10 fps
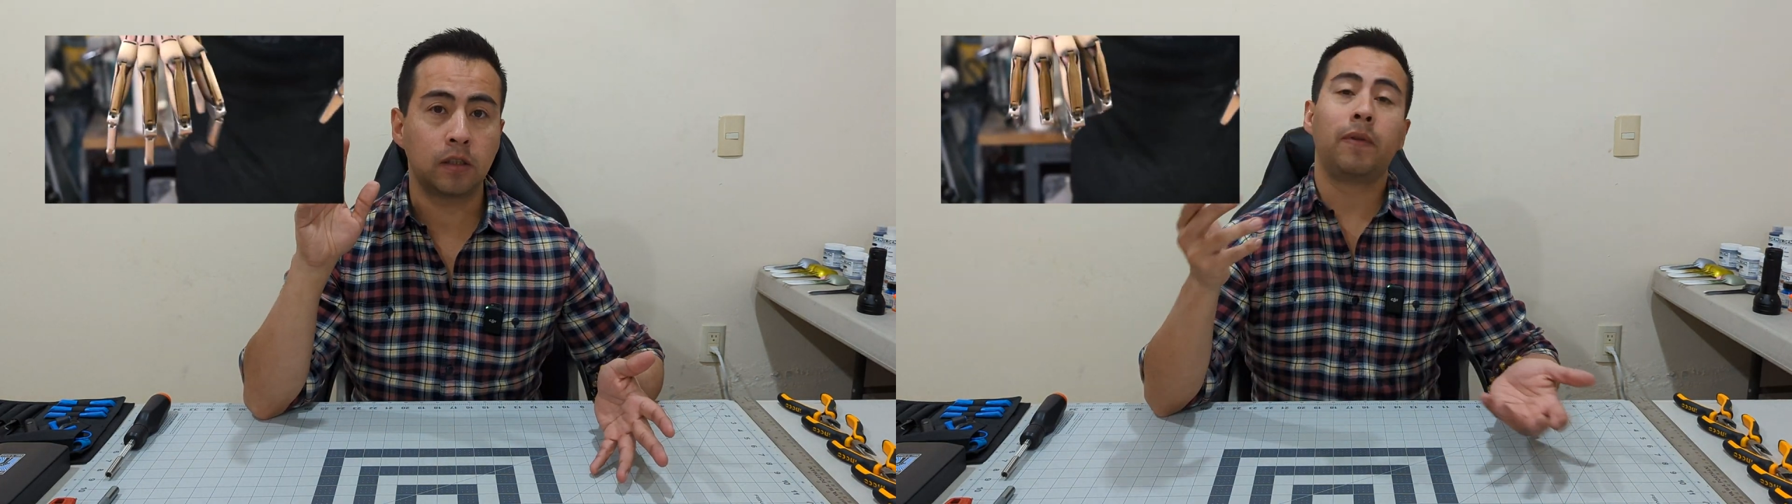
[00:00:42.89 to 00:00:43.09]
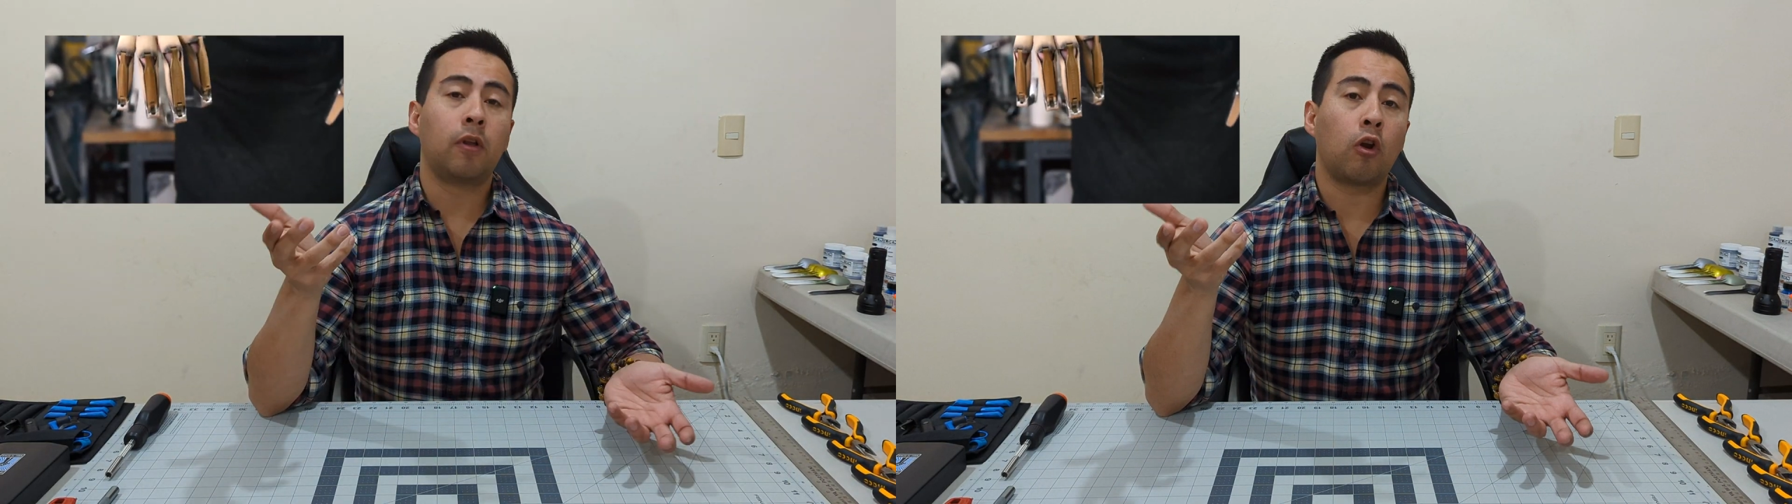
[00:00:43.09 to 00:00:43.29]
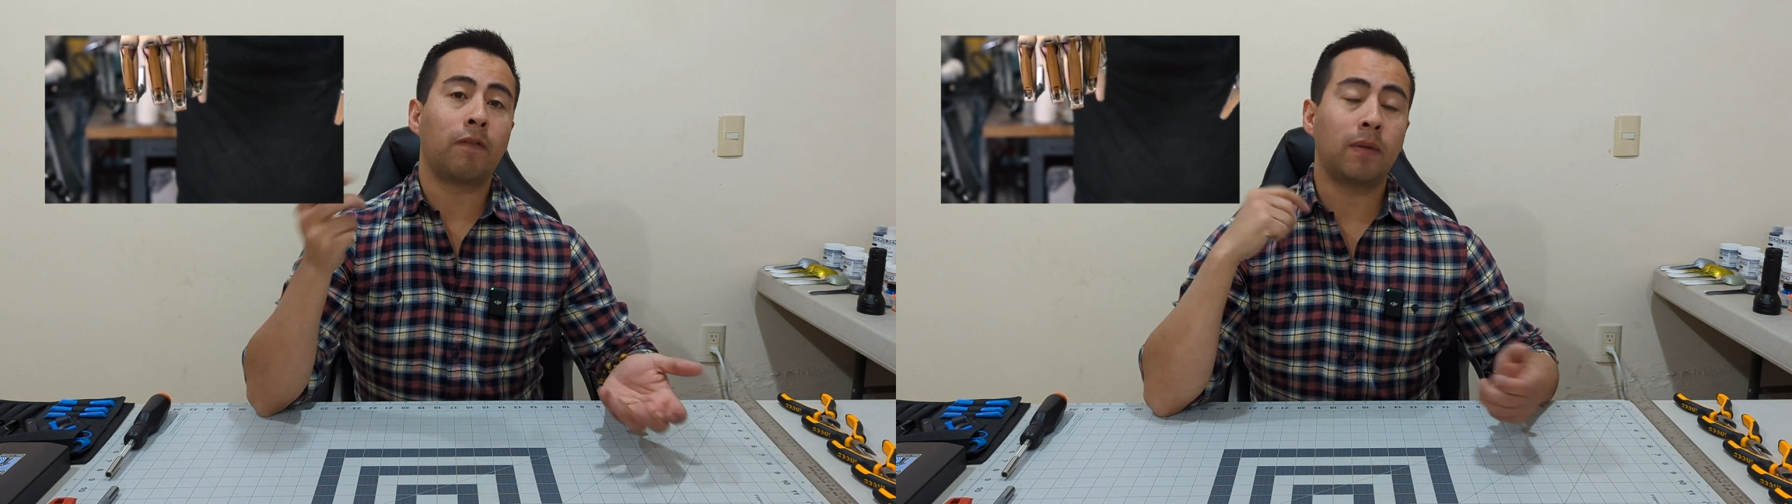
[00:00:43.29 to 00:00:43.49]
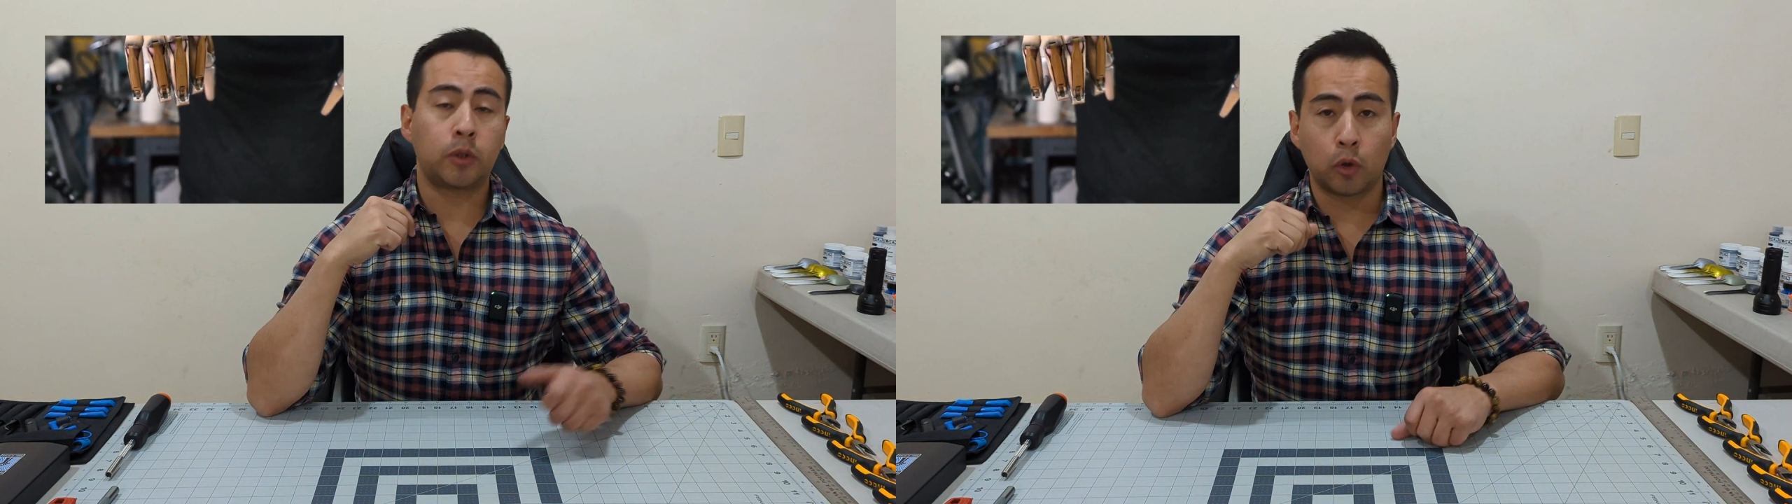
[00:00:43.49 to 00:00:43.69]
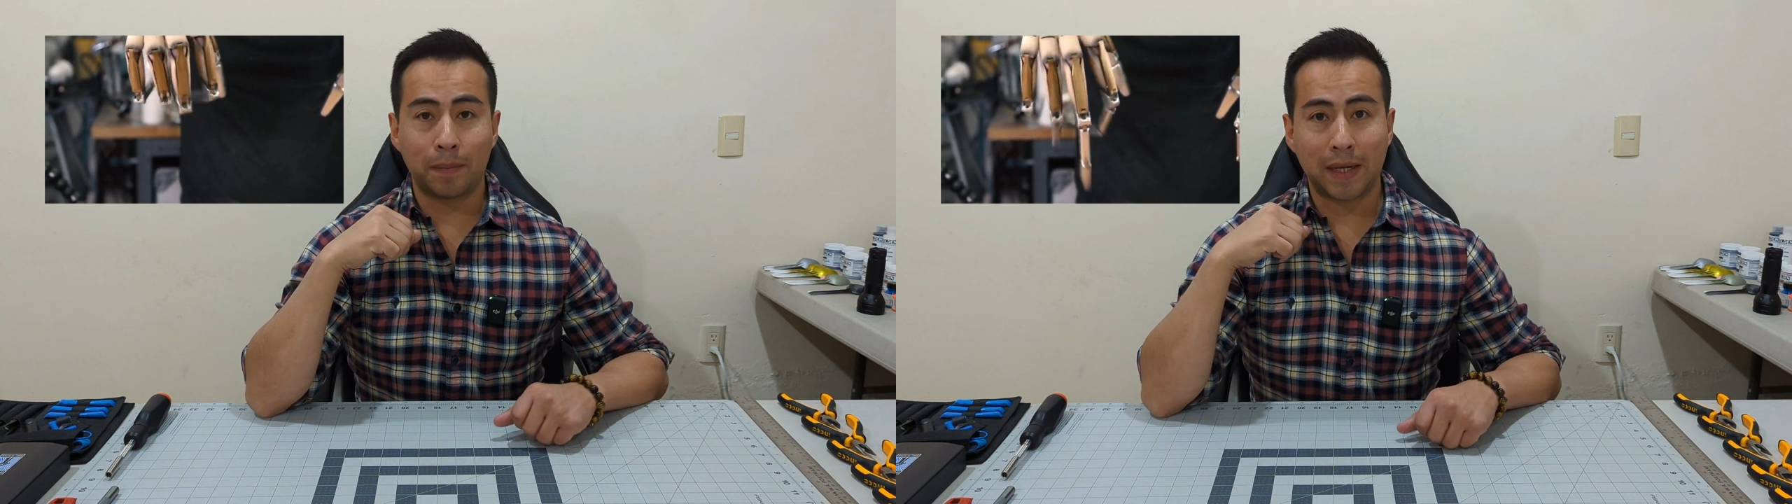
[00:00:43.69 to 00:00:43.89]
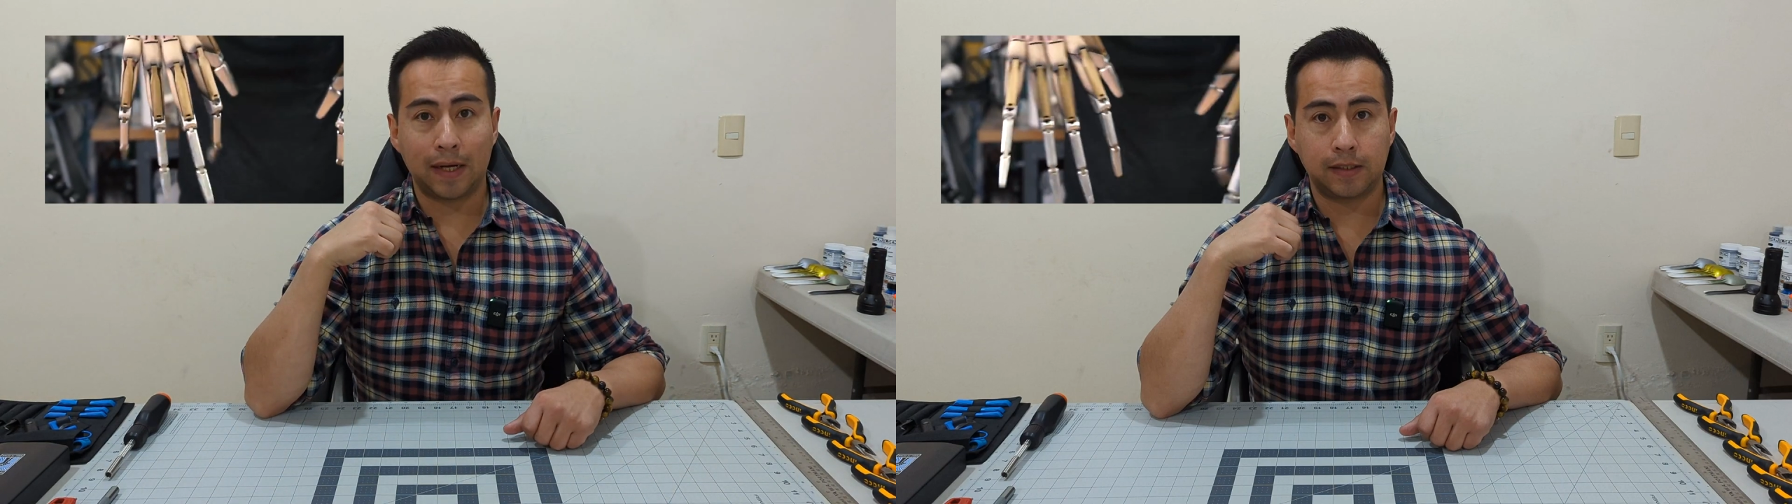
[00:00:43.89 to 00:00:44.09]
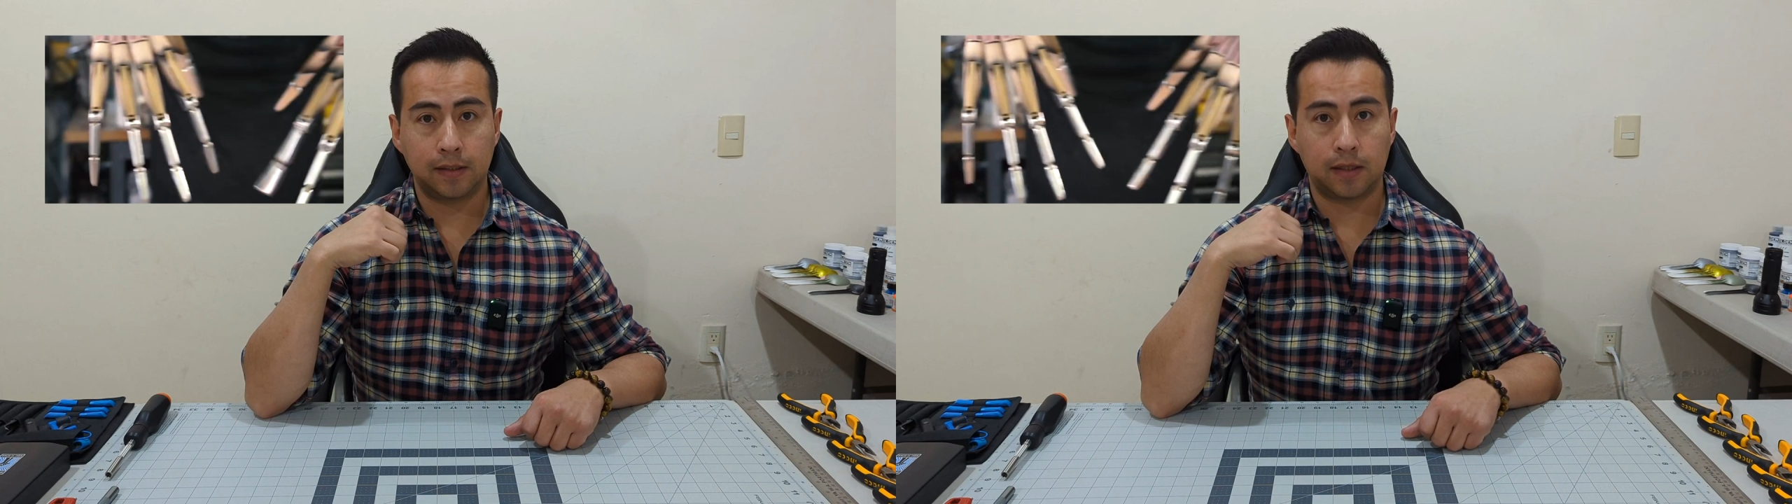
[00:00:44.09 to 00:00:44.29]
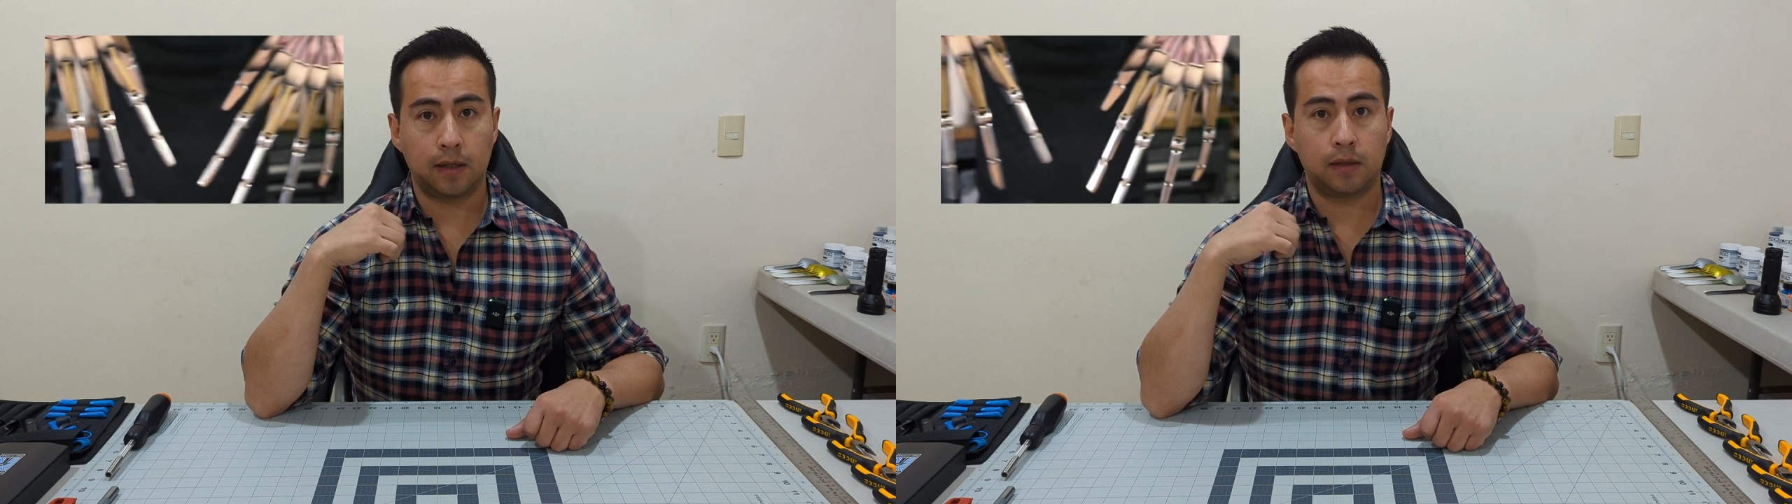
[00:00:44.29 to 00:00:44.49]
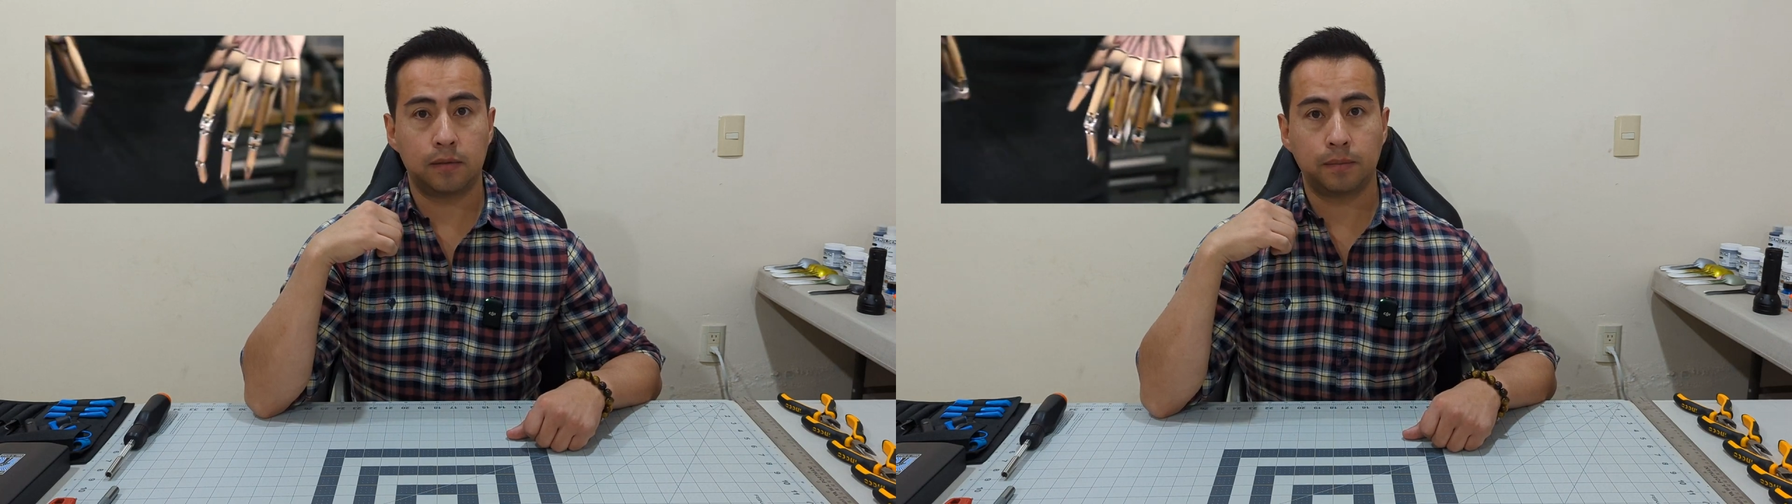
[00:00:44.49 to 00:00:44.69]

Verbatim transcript: but none of them show the mechanics inside.